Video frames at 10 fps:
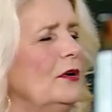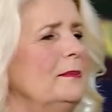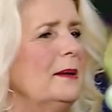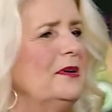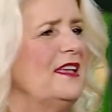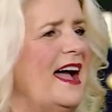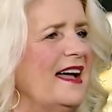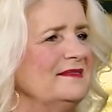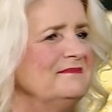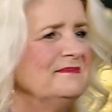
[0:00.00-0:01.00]
remember
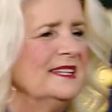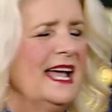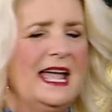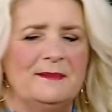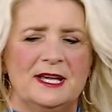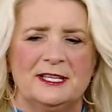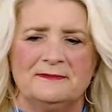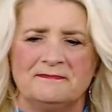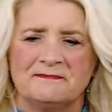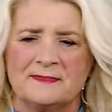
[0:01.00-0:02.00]
that.
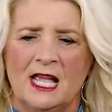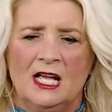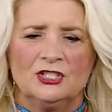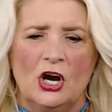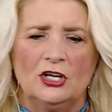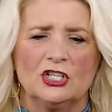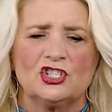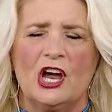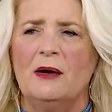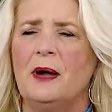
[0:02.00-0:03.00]
Amen. Turn to
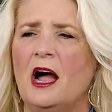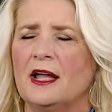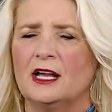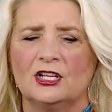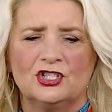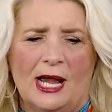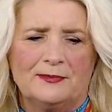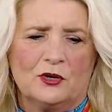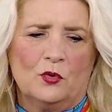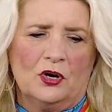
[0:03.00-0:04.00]
Jeremiah
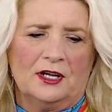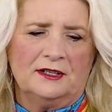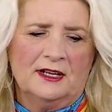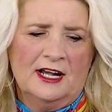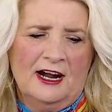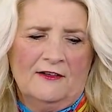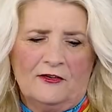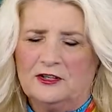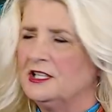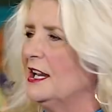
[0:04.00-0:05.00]
chapter 1
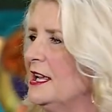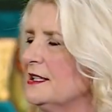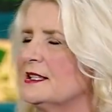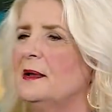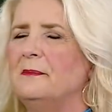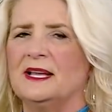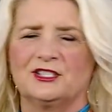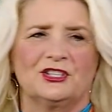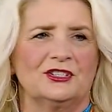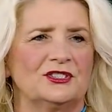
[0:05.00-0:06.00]
for today's
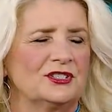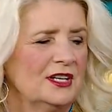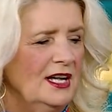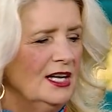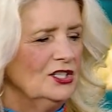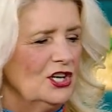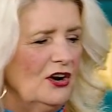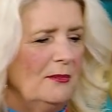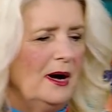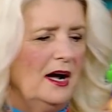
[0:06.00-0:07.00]
message.
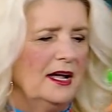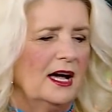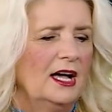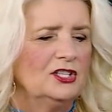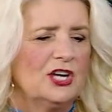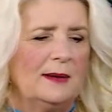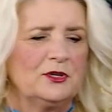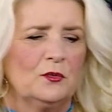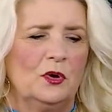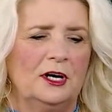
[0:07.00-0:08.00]
Jeremiah
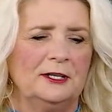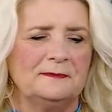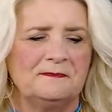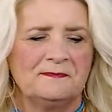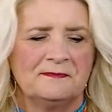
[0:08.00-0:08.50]
chapter 1.